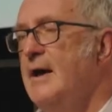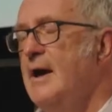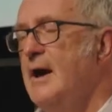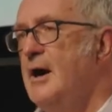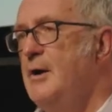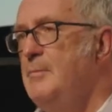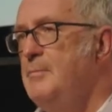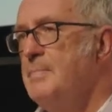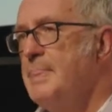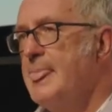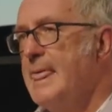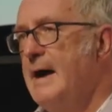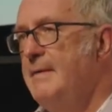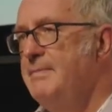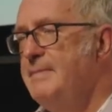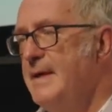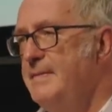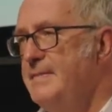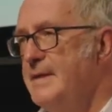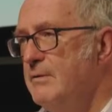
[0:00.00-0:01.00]

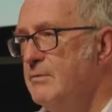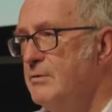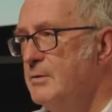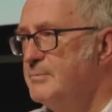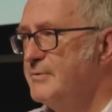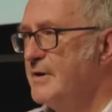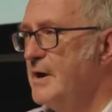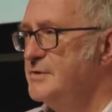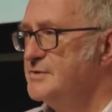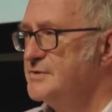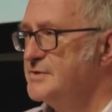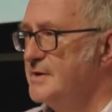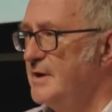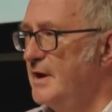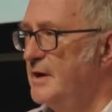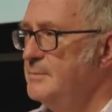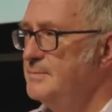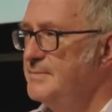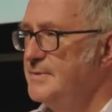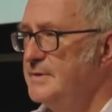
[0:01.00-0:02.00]
And then they were approached to
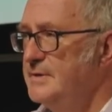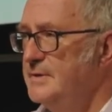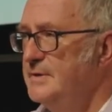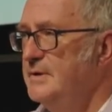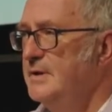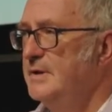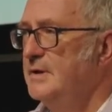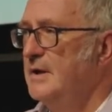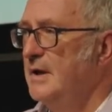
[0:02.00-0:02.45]
open